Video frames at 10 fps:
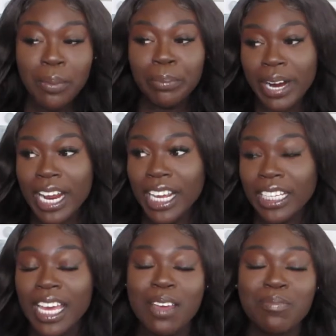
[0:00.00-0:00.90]

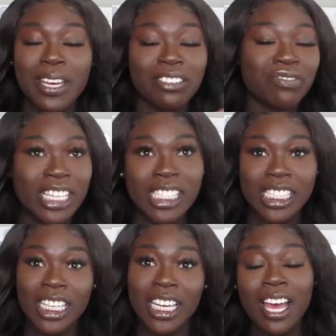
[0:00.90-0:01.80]
praying and
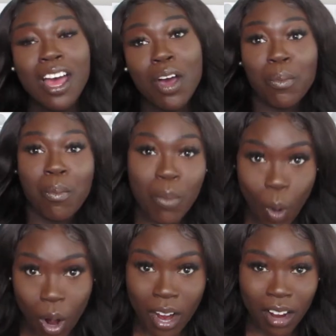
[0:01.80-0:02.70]
manifesting
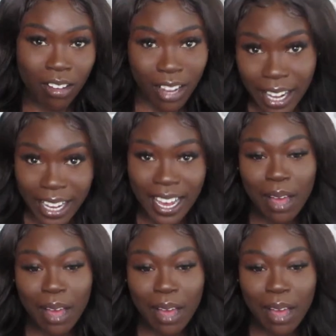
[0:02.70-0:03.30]
more, okay?